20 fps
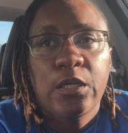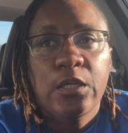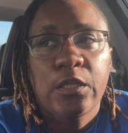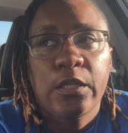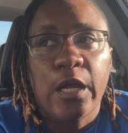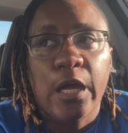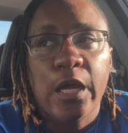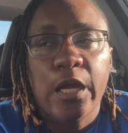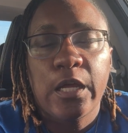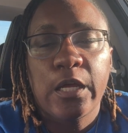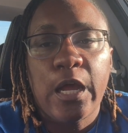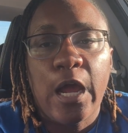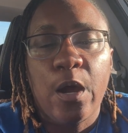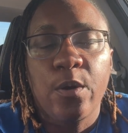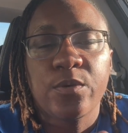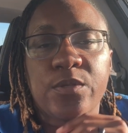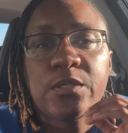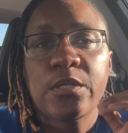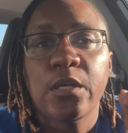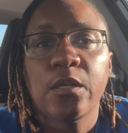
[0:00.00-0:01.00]
like, I
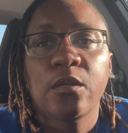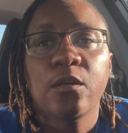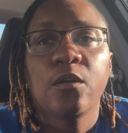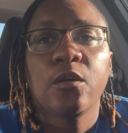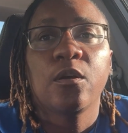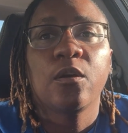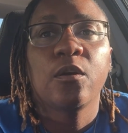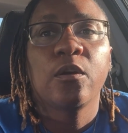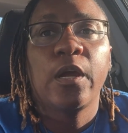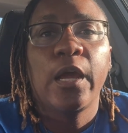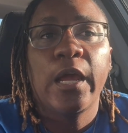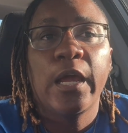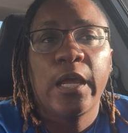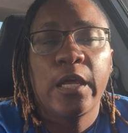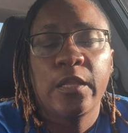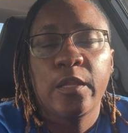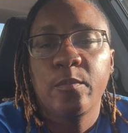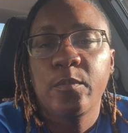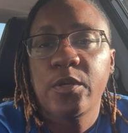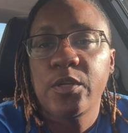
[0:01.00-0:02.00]
was telling her, hey,
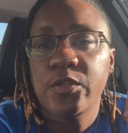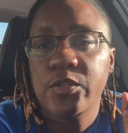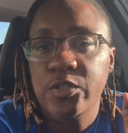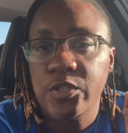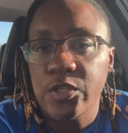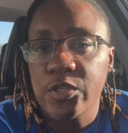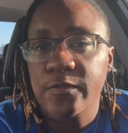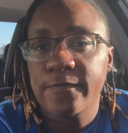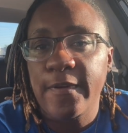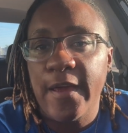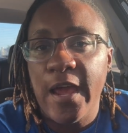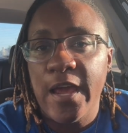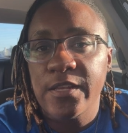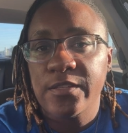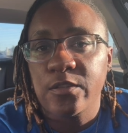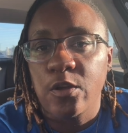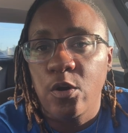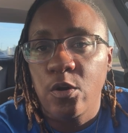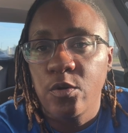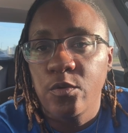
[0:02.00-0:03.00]
let me just
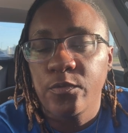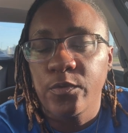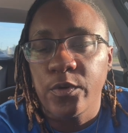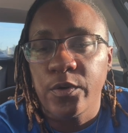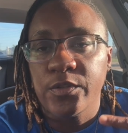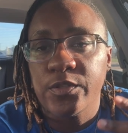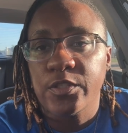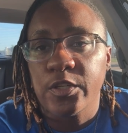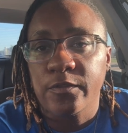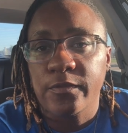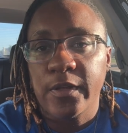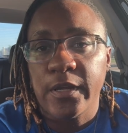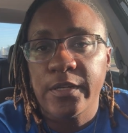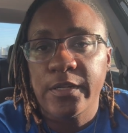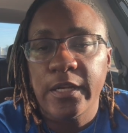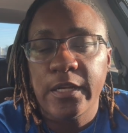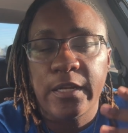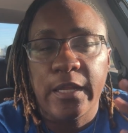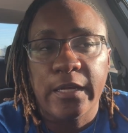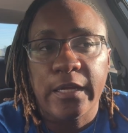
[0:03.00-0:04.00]
fast over and stuff like
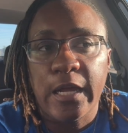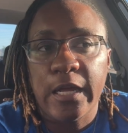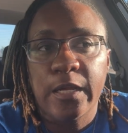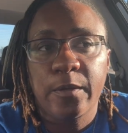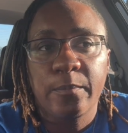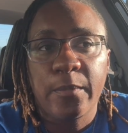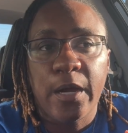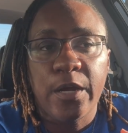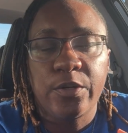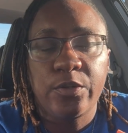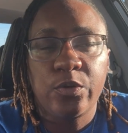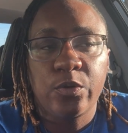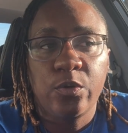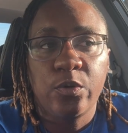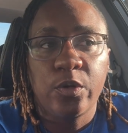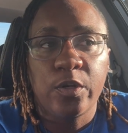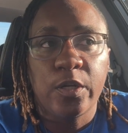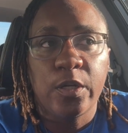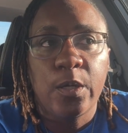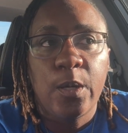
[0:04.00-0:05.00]
that. Like, I ain't mind
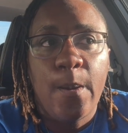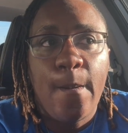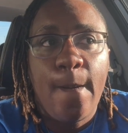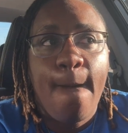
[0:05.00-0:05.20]
doing it.